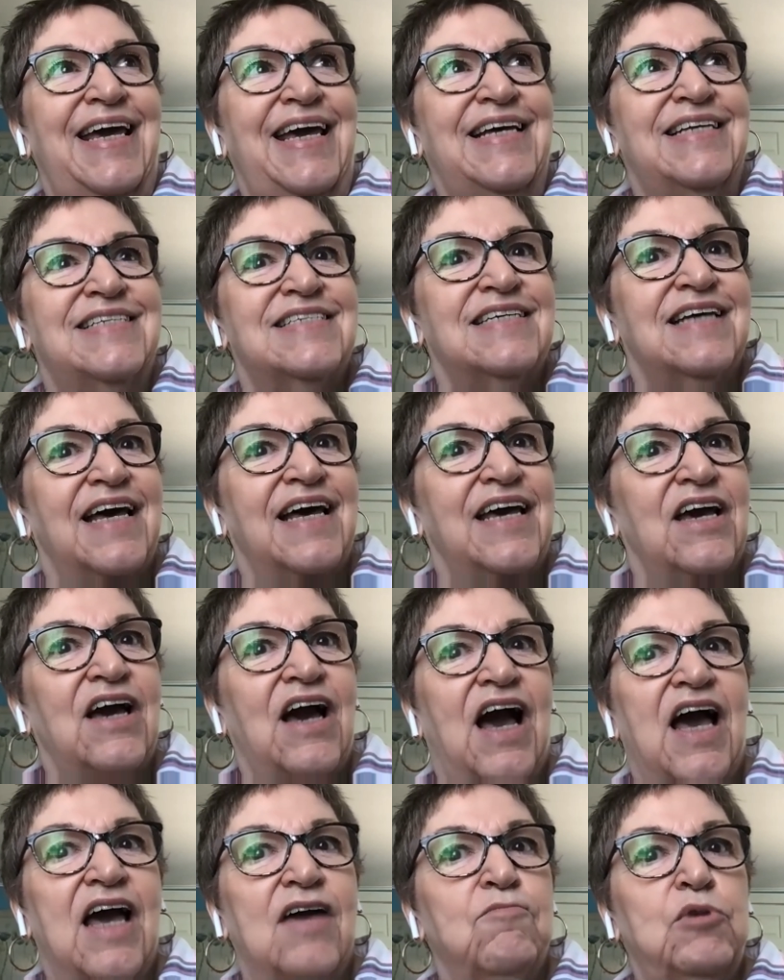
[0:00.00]
it's like
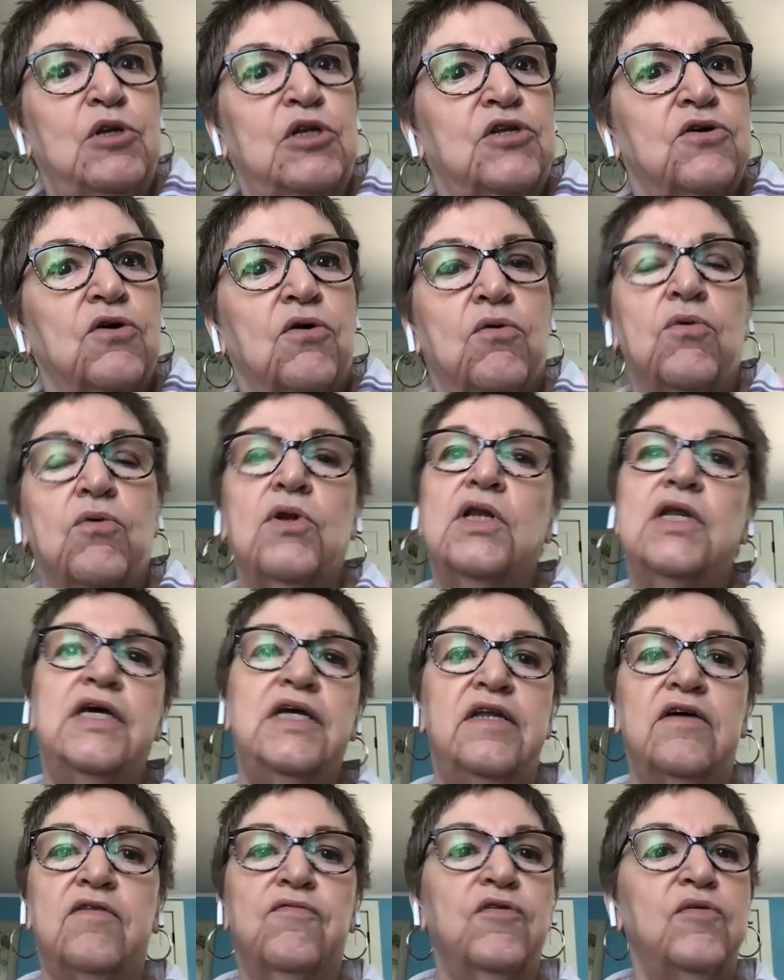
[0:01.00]
I'm a totally
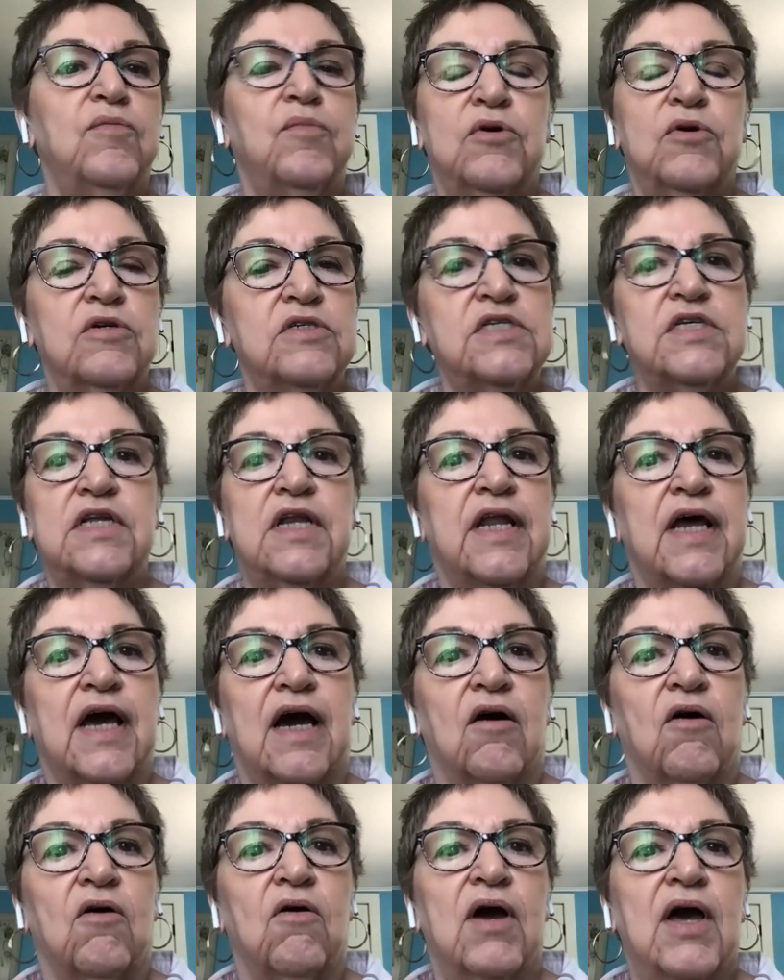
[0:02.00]
different person
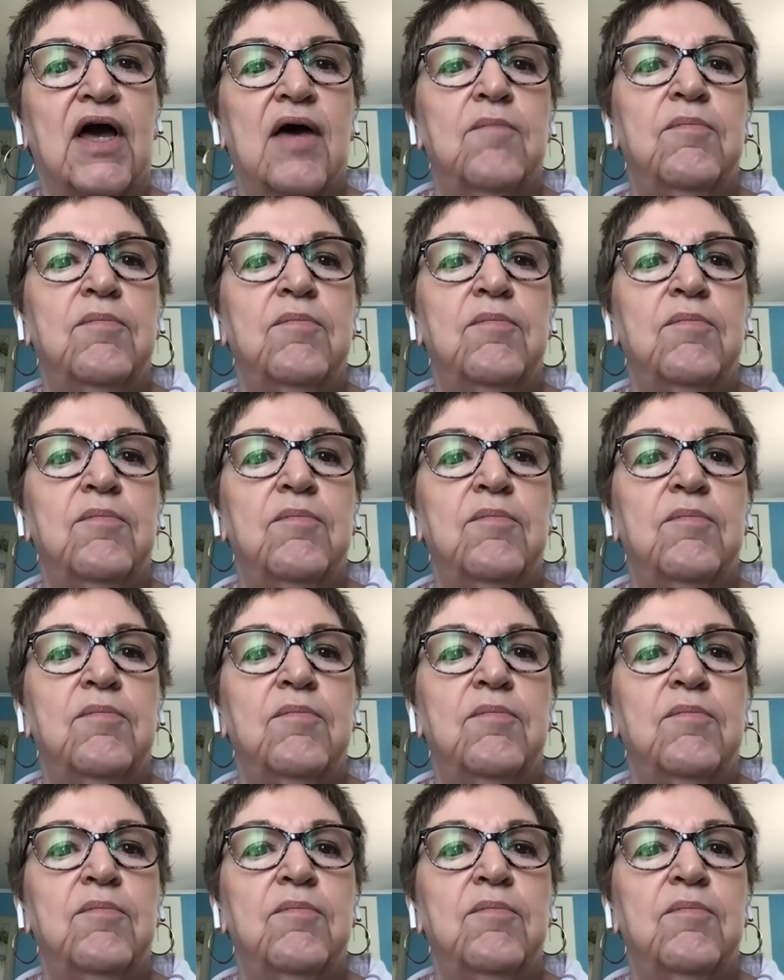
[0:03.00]
now